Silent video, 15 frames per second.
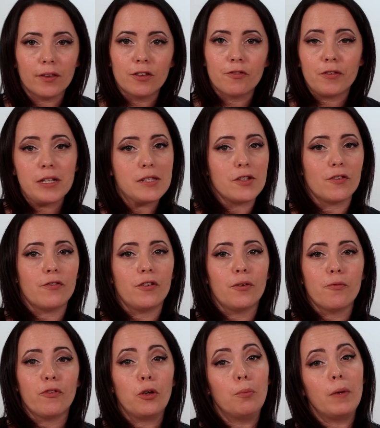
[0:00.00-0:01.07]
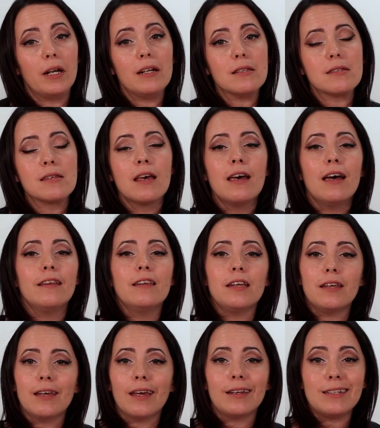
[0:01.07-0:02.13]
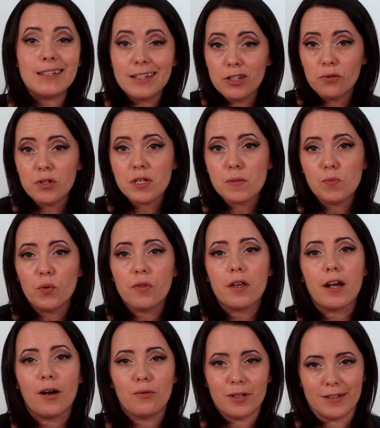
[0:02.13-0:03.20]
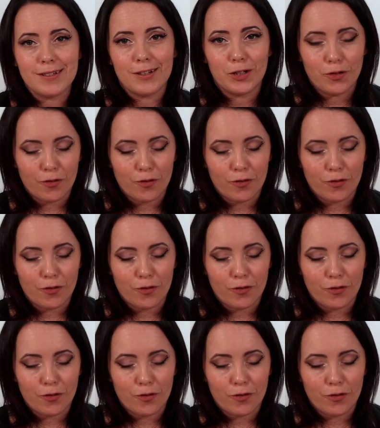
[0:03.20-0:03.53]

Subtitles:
in the freezer for a few minutes and then you can continue to smooth it out until